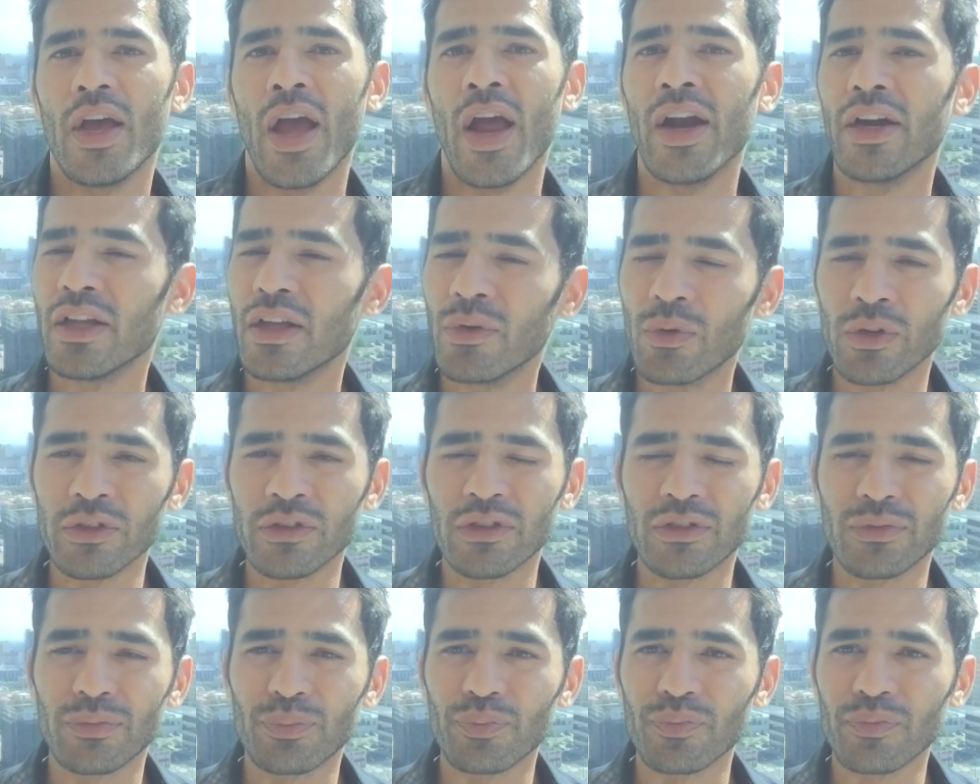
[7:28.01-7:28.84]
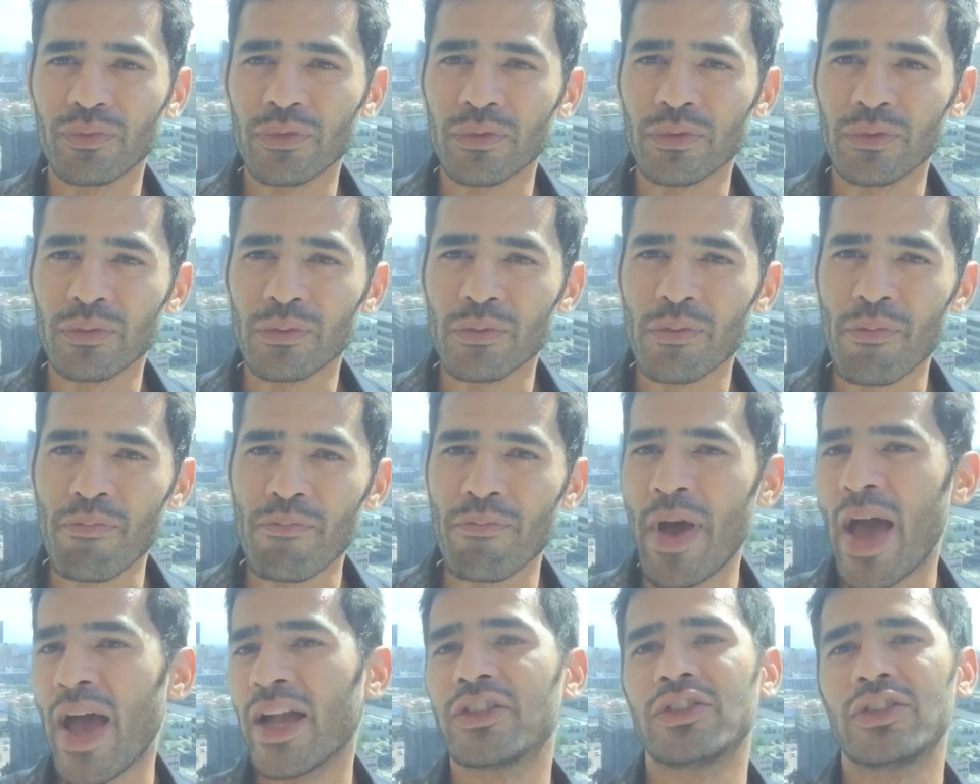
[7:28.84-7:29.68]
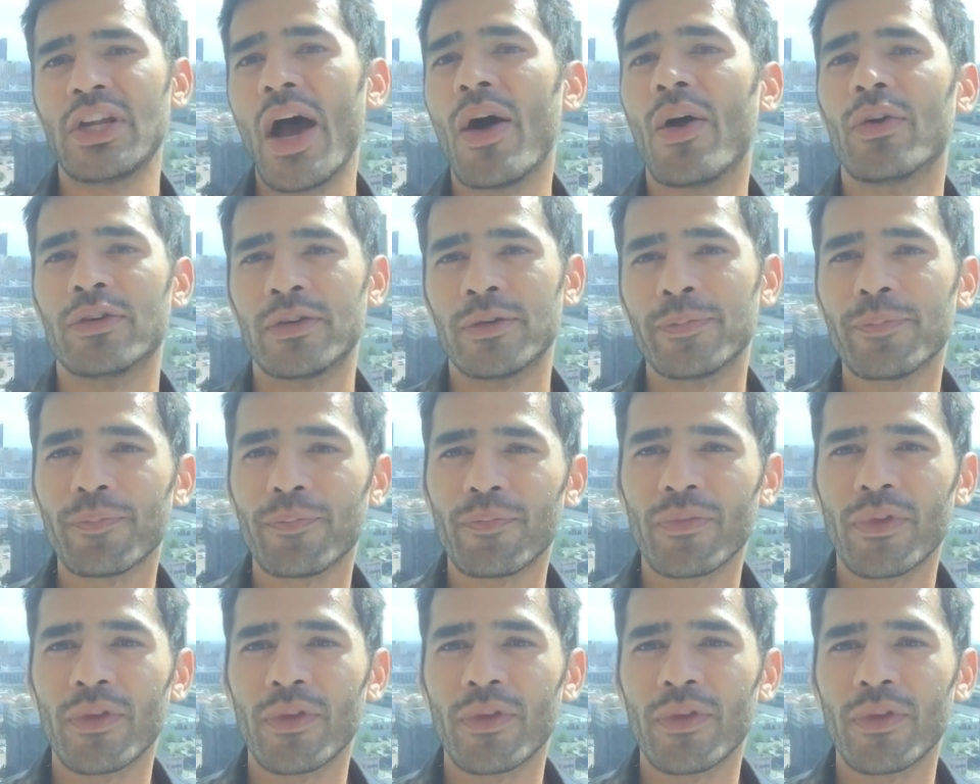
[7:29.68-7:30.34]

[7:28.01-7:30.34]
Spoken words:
And he was maxed out.